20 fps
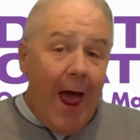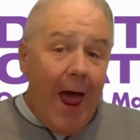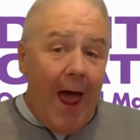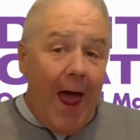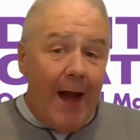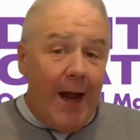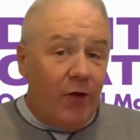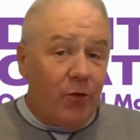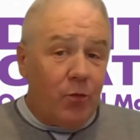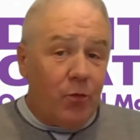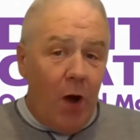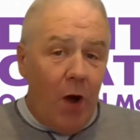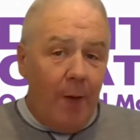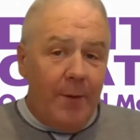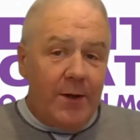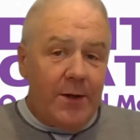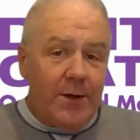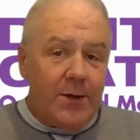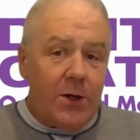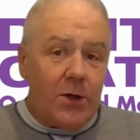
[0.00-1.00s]
And as
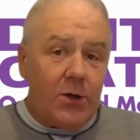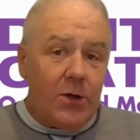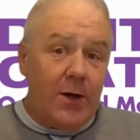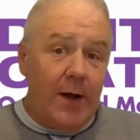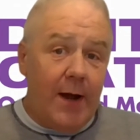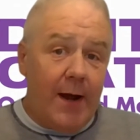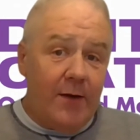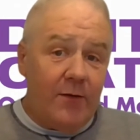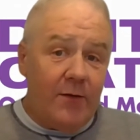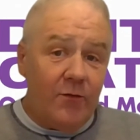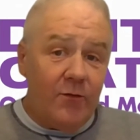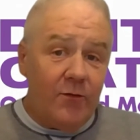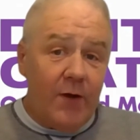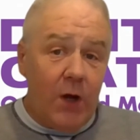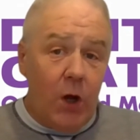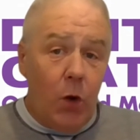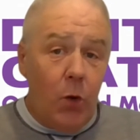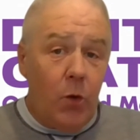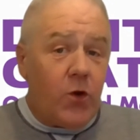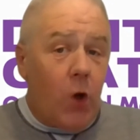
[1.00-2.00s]
promised, today's
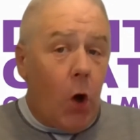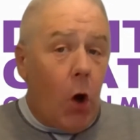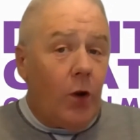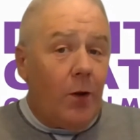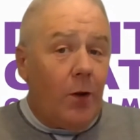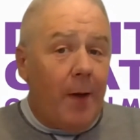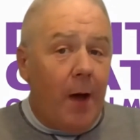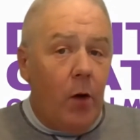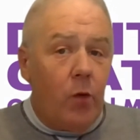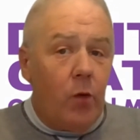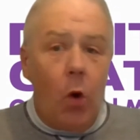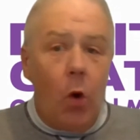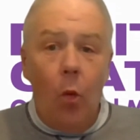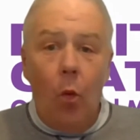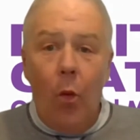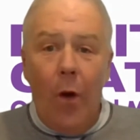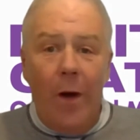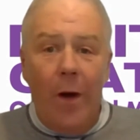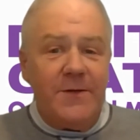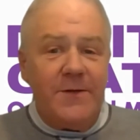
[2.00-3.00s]
video is all about
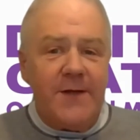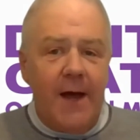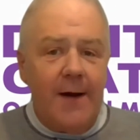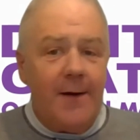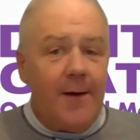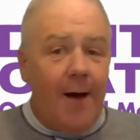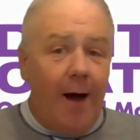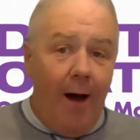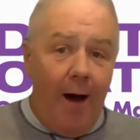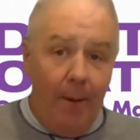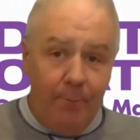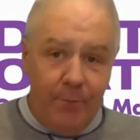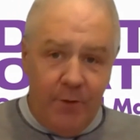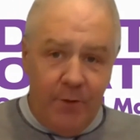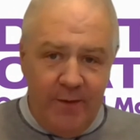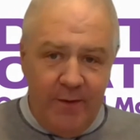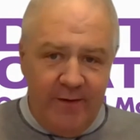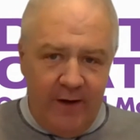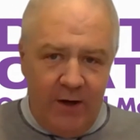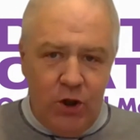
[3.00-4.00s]
website
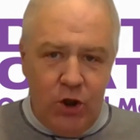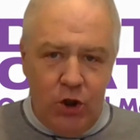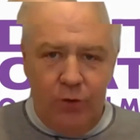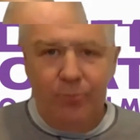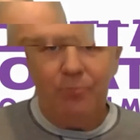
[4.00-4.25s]
optimization.